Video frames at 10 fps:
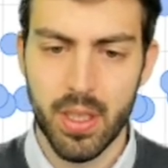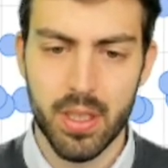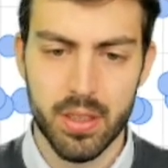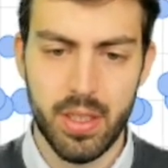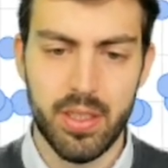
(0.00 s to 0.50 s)

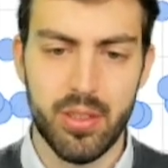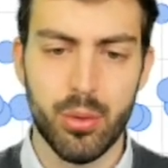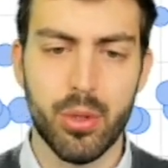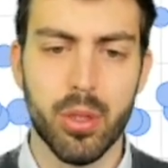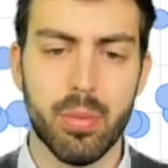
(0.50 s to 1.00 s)
These two
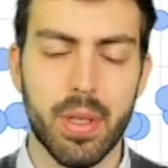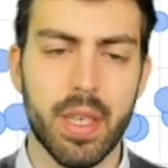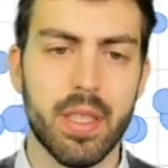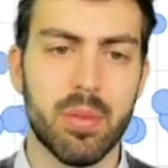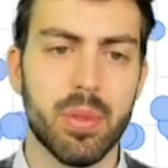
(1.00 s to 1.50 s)

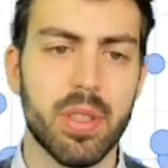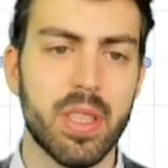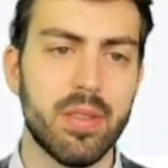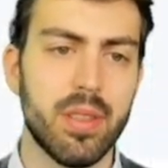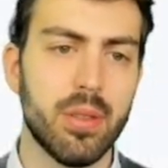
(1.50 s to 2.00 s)
combined will
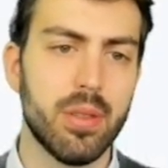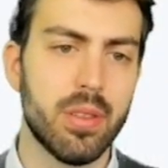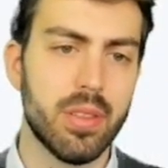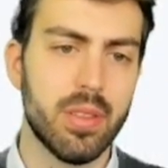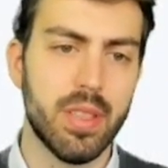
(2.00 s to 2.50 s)
give you
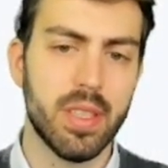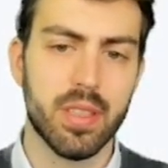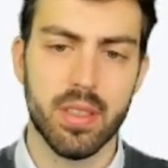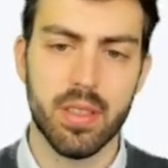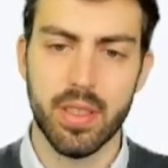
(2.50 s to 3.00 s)
this
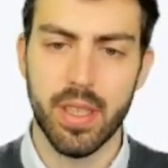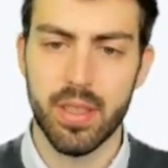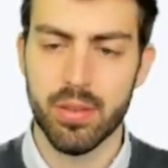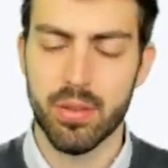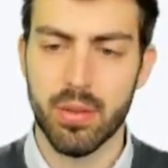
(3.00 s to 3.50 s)
kind
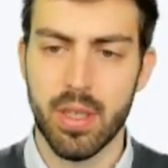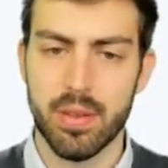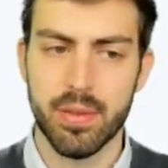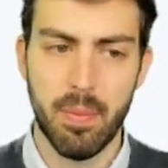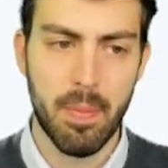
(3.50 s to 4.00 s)
of graph.
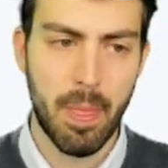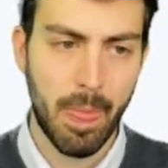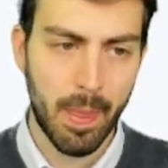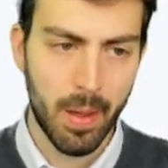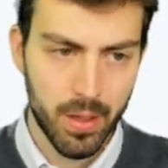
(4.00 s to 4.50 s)

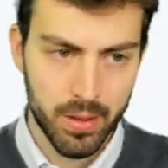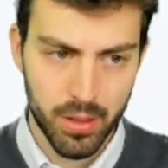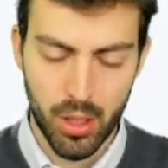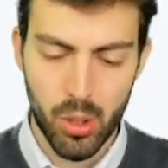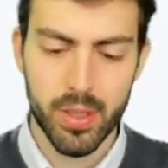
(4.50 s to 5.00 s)
The
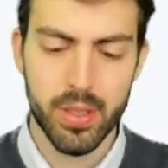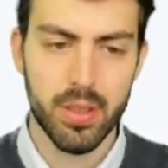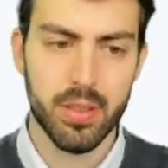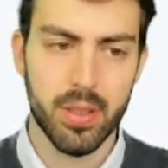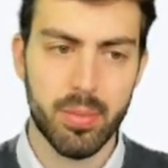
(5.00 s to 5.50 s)
lower
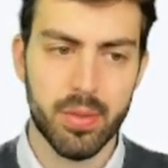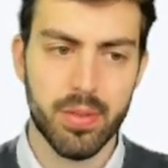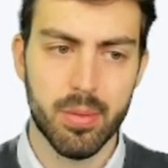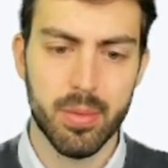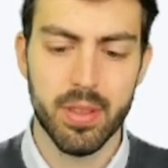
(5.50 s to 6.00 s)
the
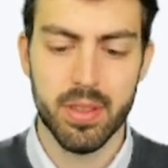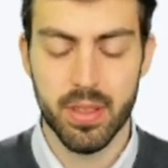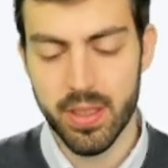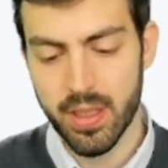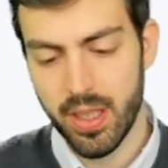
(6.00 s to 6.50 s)
performance,
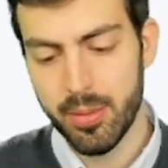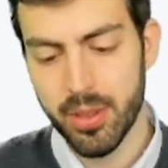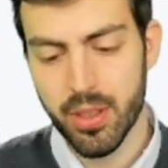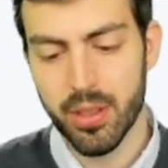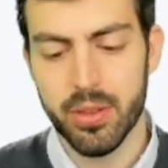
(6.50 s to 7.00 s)
it's a little bit
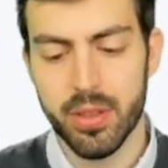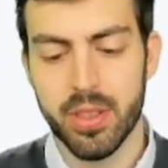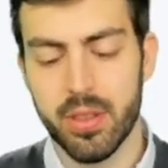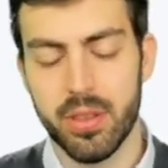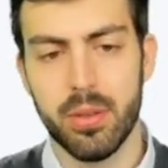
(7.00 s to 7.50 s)

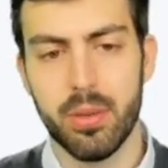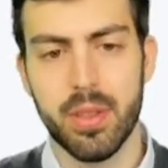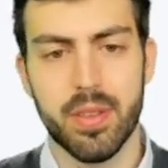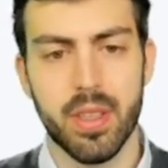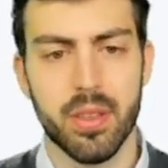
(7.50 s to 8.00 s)

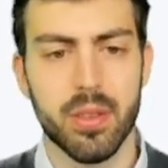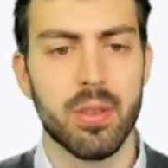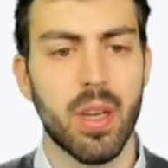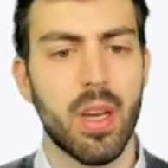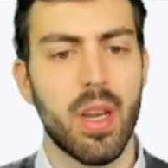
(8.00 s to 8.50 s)
counterintuitive, I know,
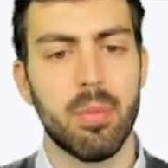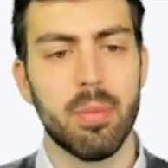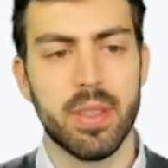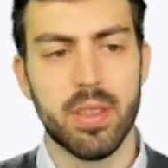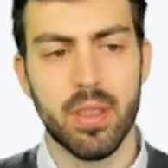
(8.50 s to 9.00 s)

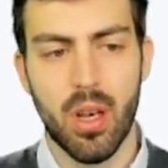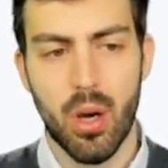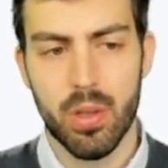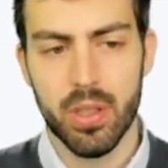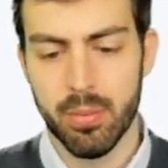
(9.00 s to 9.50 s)
but the
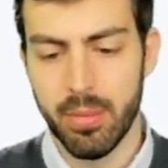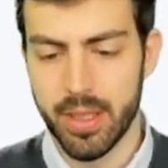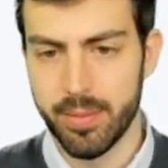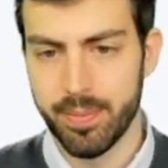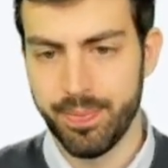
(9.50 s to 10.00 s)
lower the
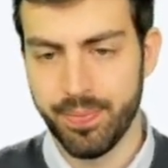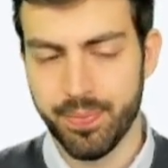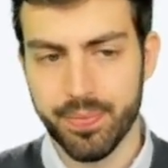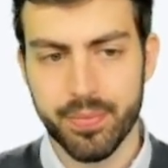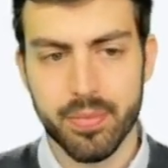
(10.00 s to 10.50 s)
better.
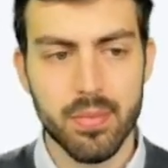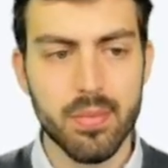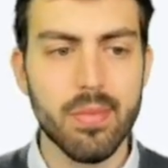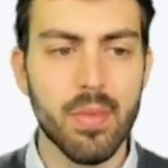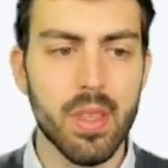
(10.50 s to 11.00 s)

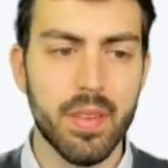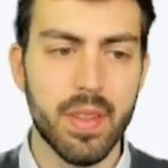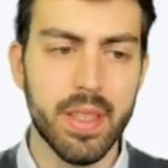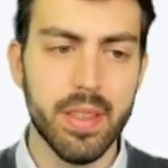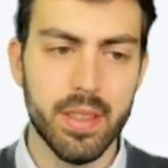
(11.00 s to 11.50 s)
Then